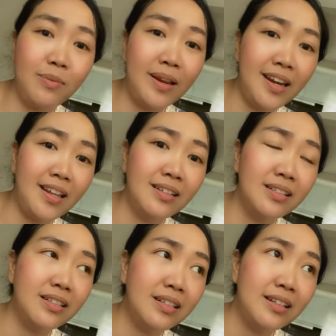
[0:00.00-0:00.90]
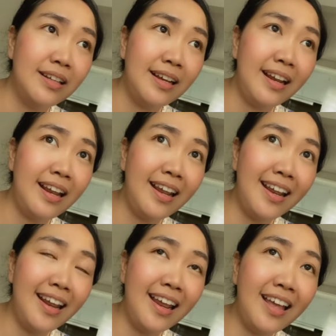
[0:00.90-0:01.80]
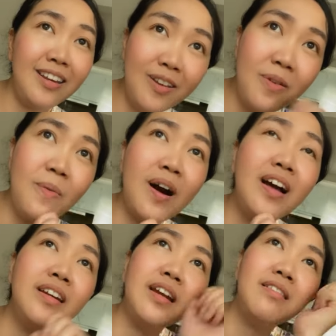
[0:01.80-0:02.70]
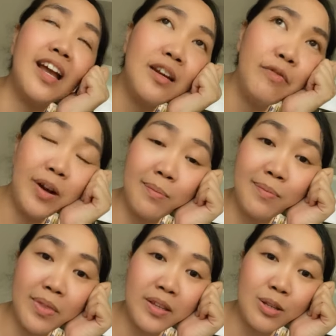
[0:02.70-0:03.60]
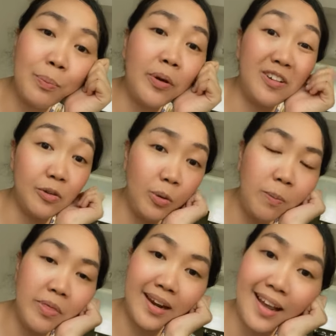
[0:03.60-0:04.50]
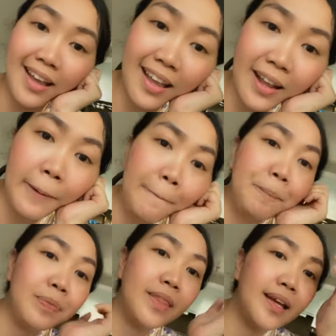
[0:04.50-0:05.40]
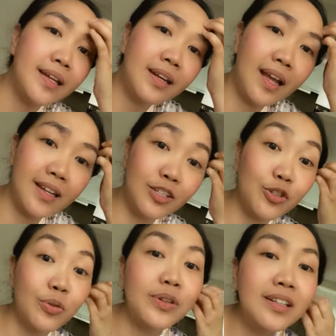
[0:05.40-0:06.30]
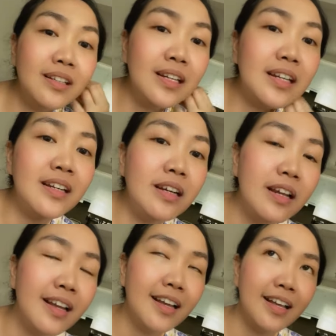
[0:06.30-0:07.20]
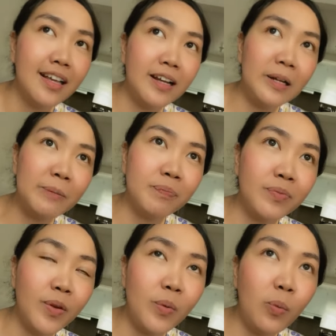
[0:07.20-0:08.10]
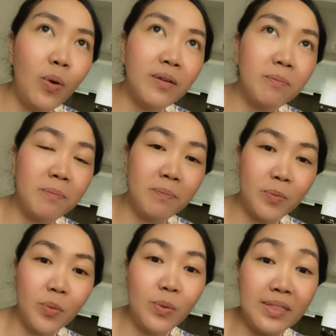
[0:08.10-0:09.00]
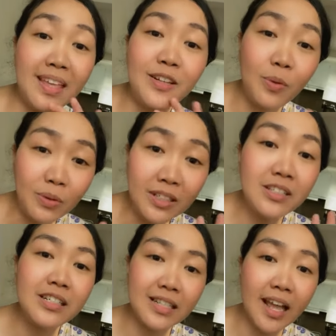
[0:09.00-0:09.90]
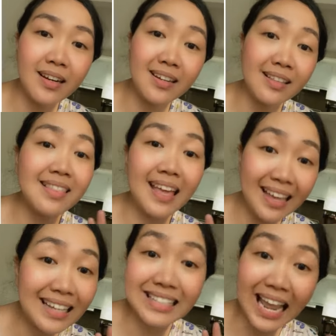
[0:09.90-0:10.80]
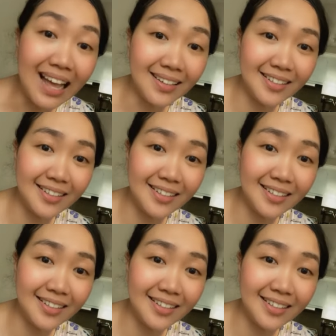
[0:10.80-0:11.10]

weaning. And you know what? I read from the support group that I joined in, what they don't understand, they attack.